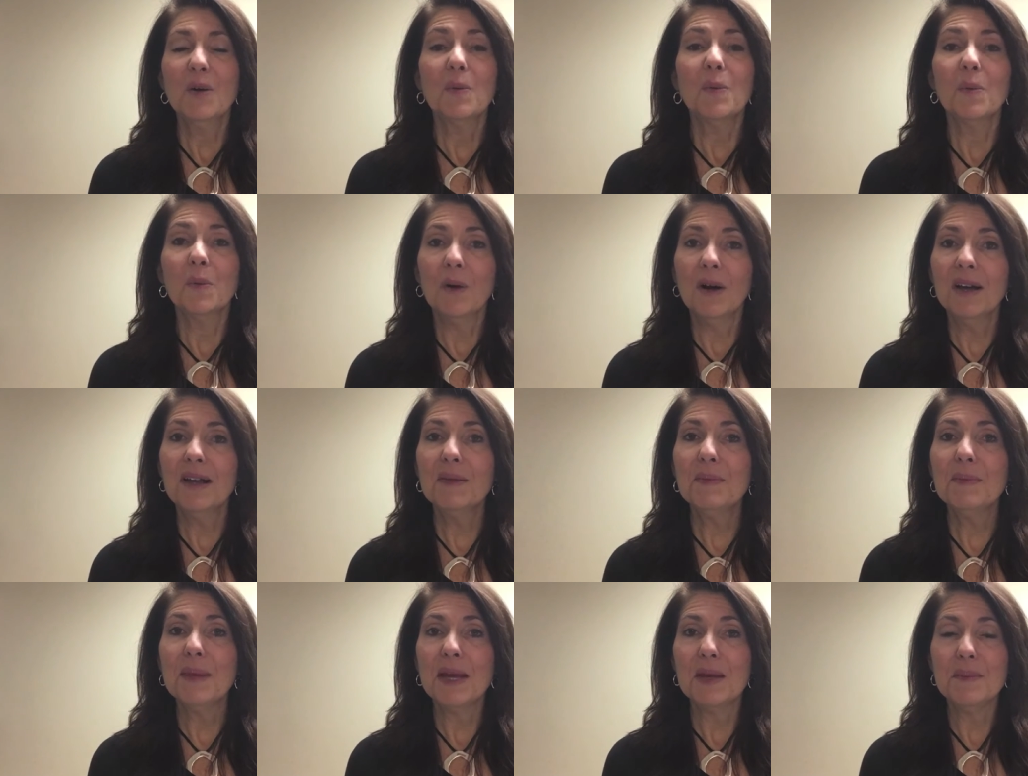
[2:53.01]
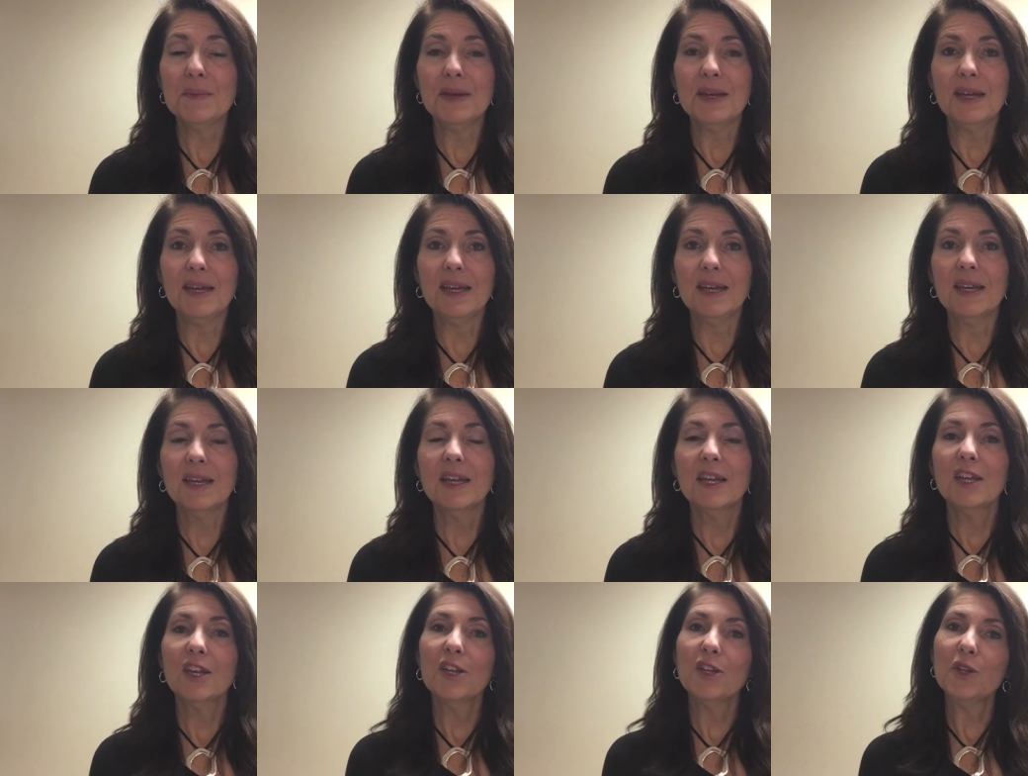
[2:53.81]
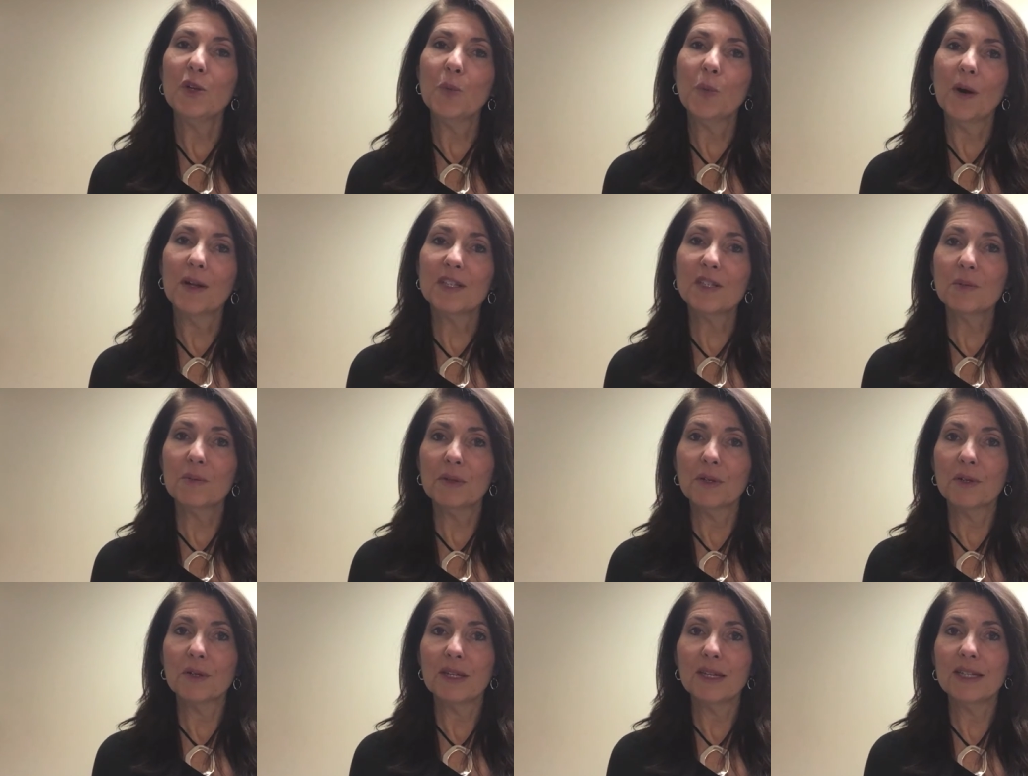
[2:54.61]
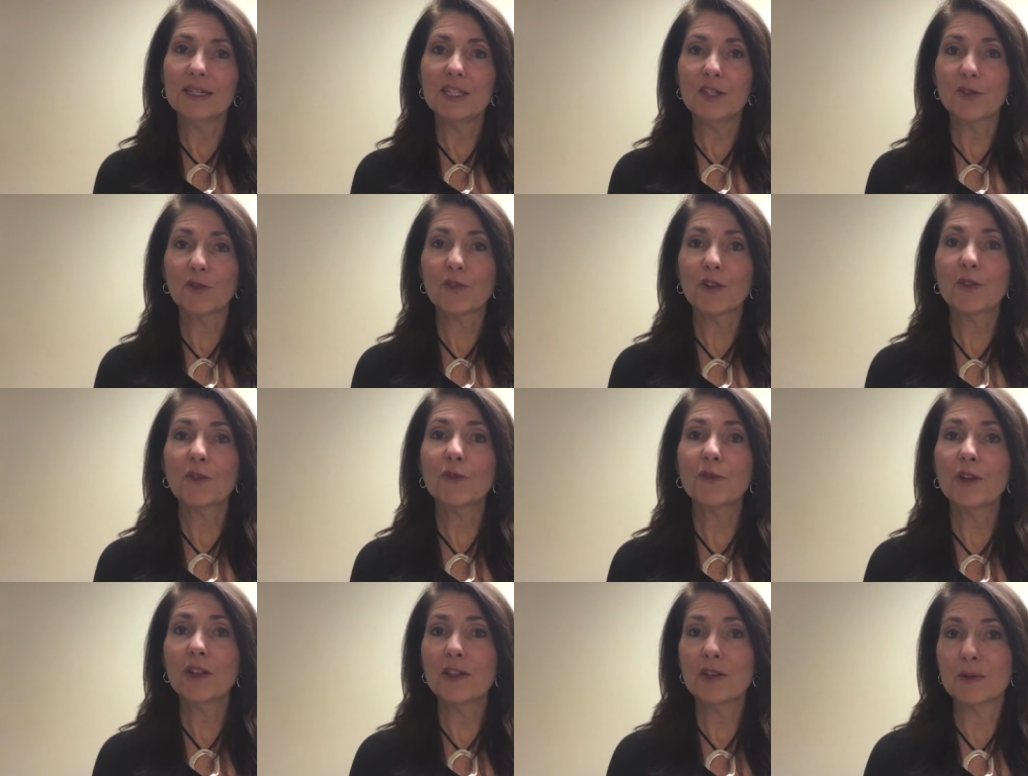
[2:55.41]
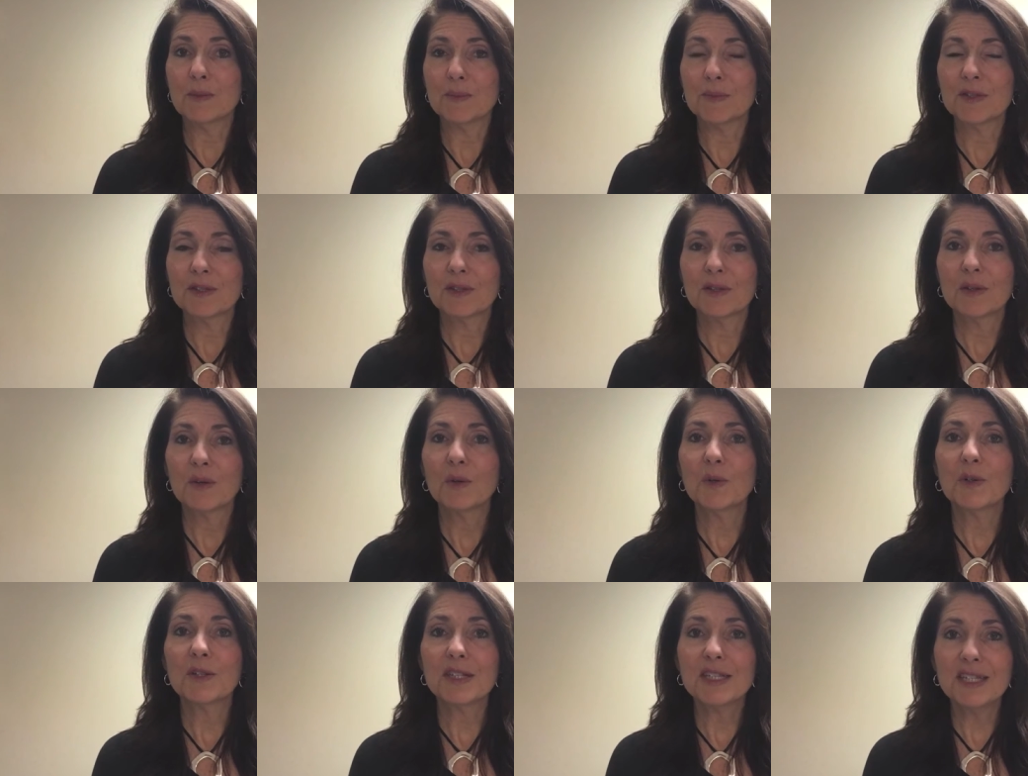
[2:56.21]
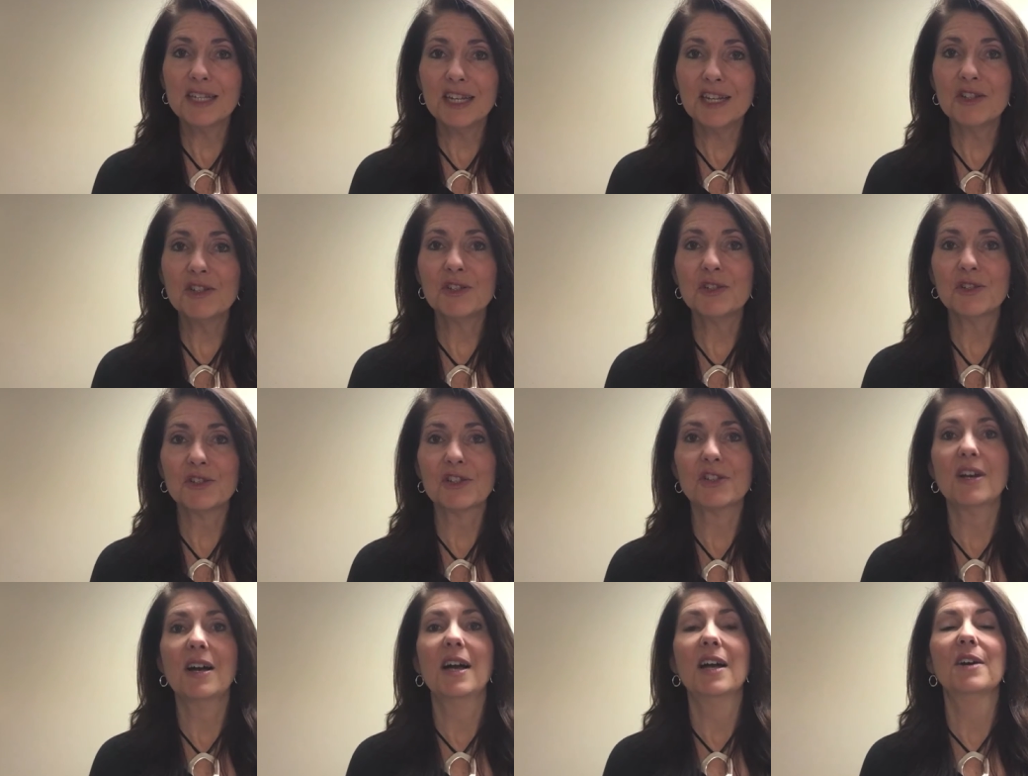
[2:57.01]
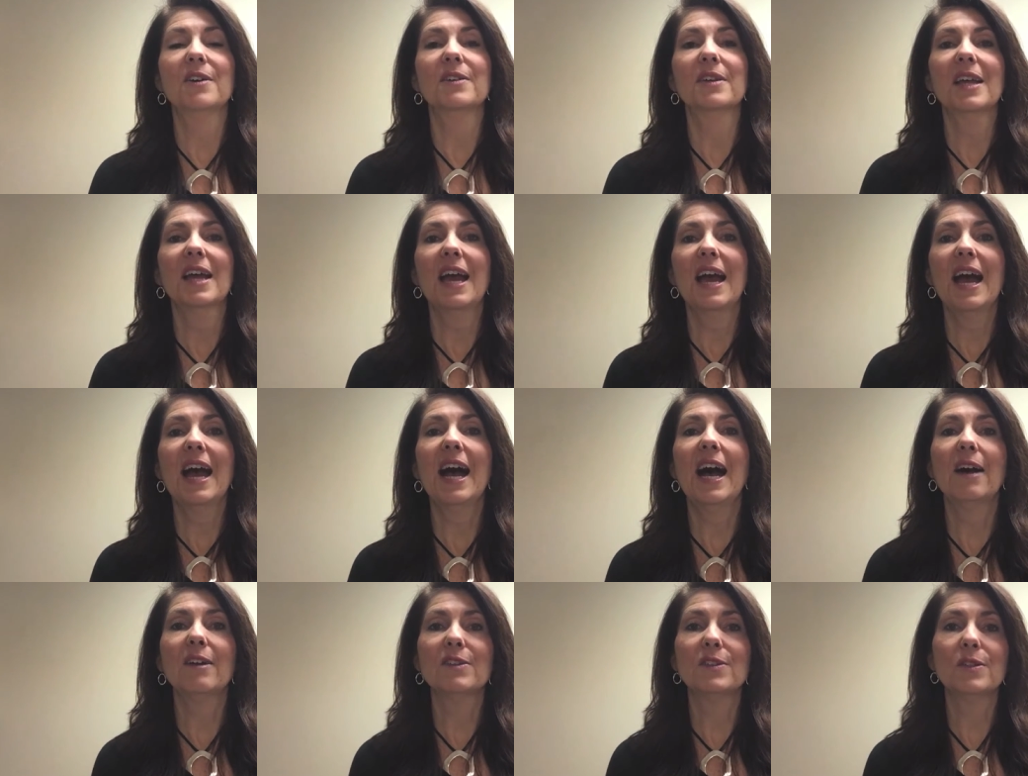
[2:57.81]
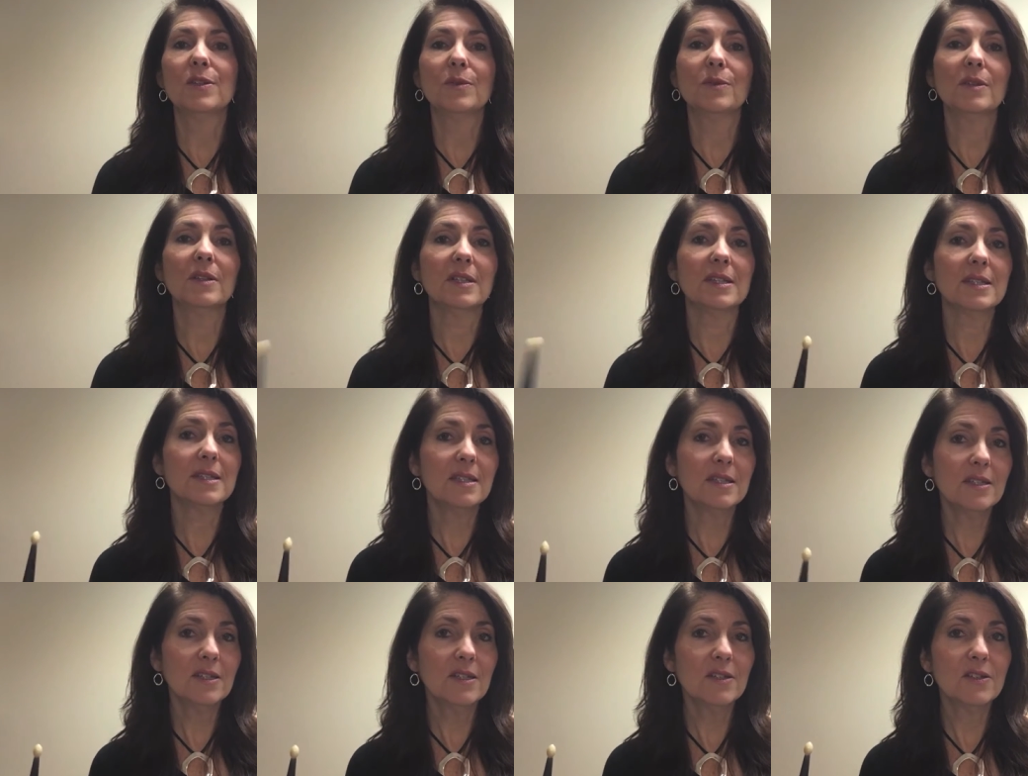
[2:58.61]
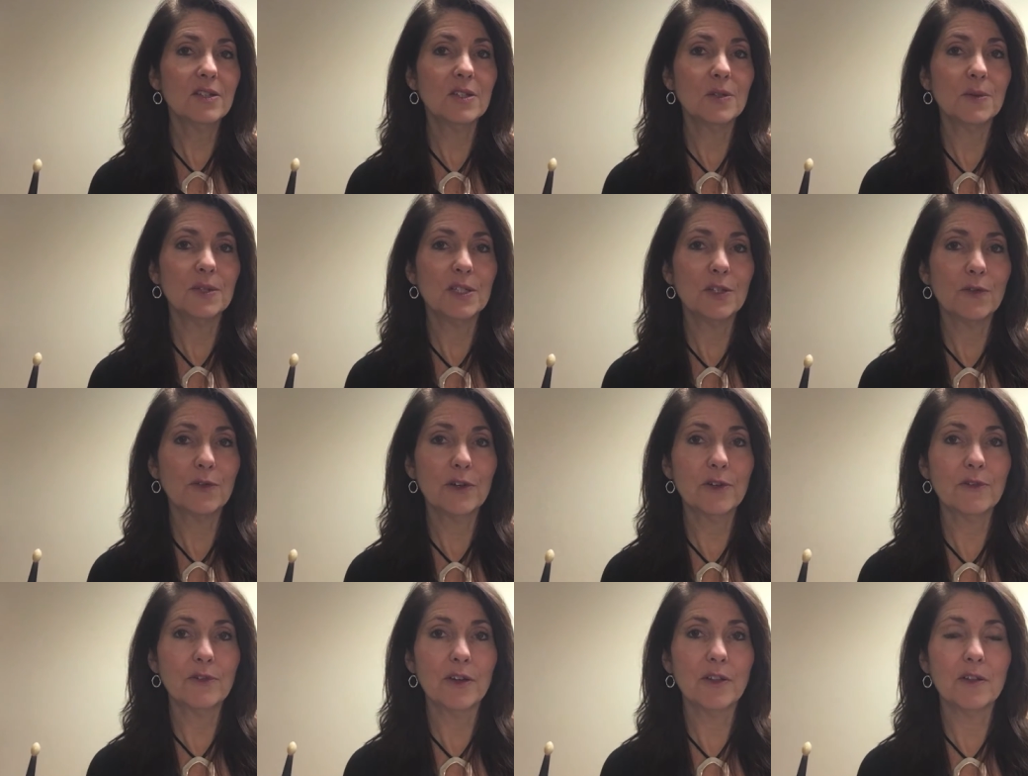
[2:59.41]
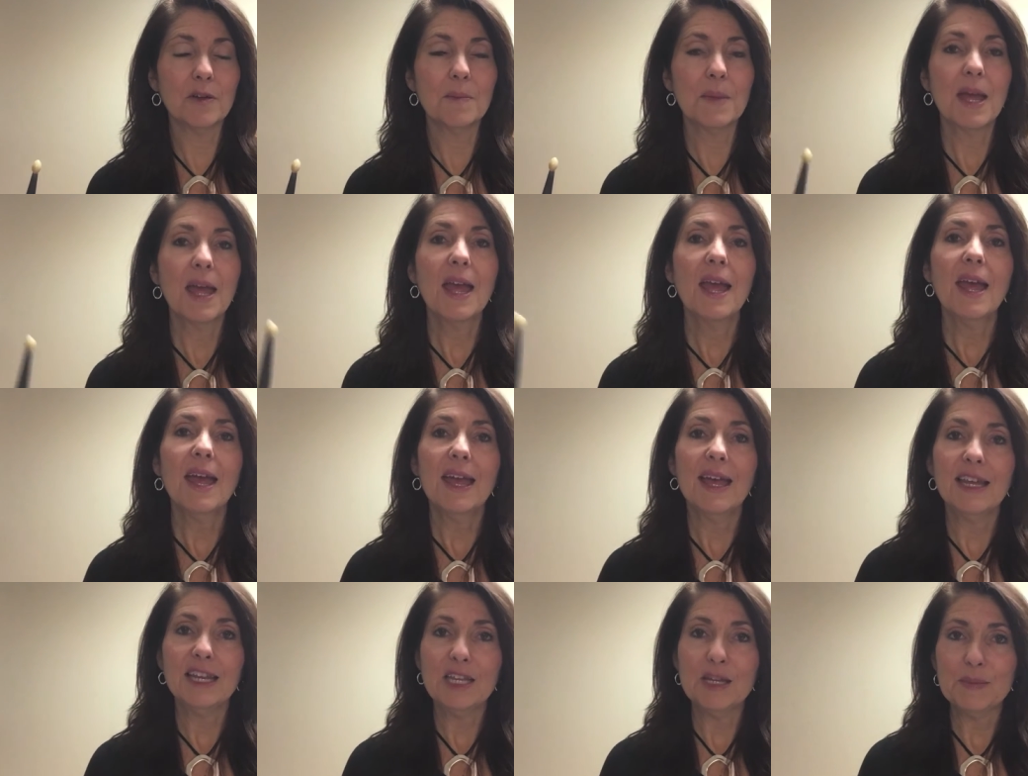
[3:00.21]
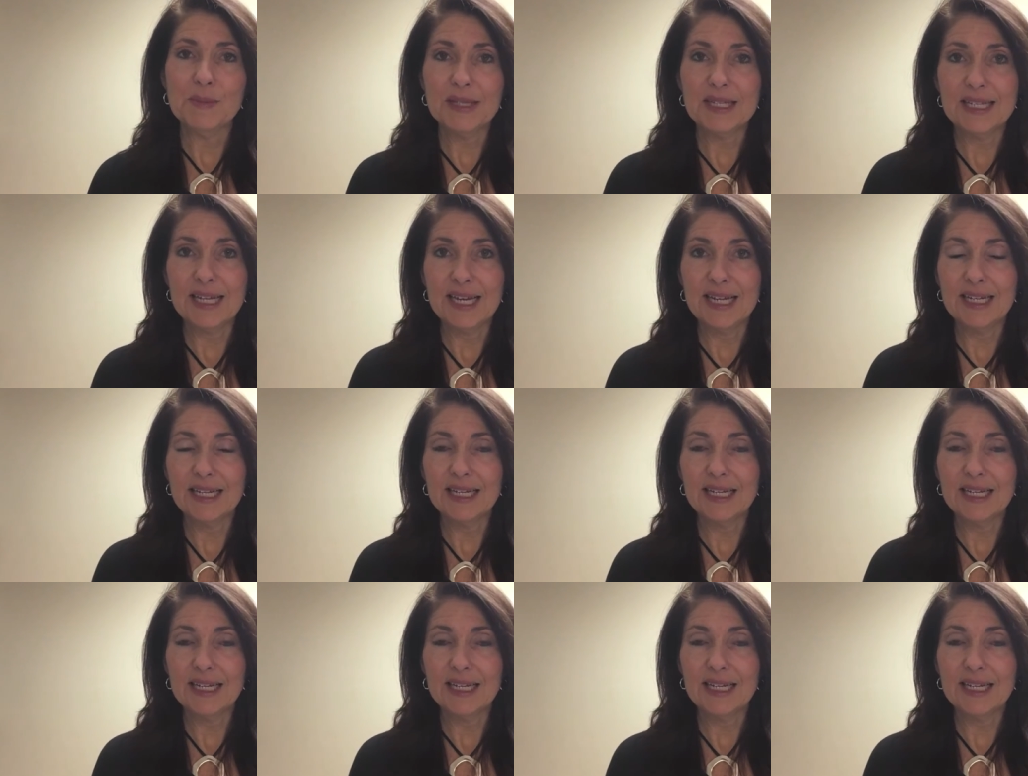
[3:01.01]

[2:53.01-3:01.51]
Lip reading: One may be you want to build in different rhythms or teach your child how to listen to a different rhythm and imitate